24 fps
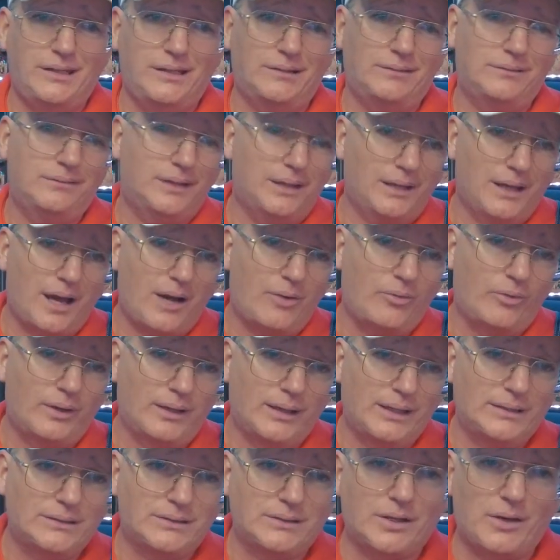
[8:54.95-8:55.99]
And I want to
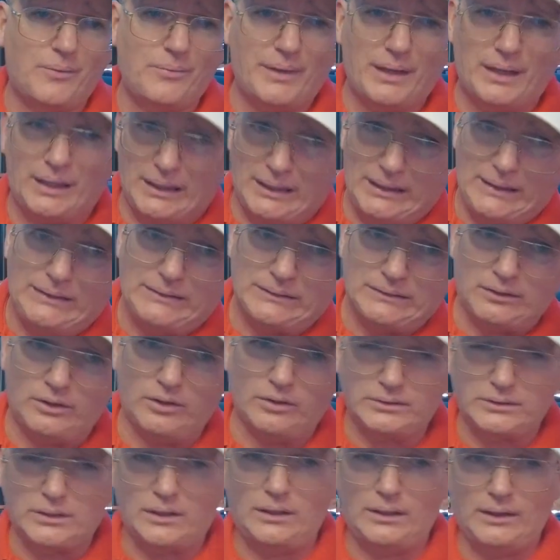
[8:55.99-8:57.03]
get something that at least
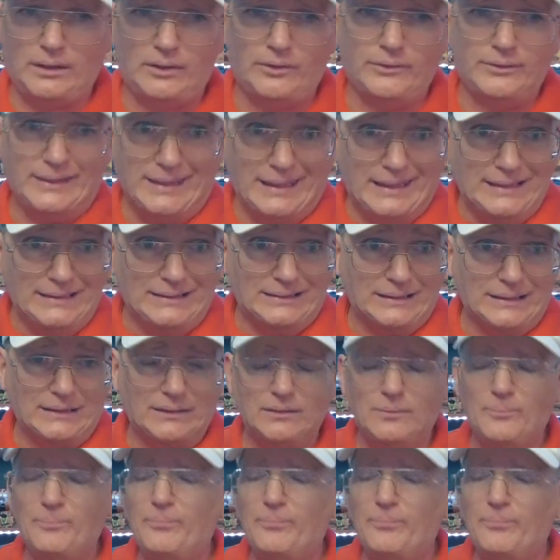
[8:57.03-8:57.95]
looks a little decent.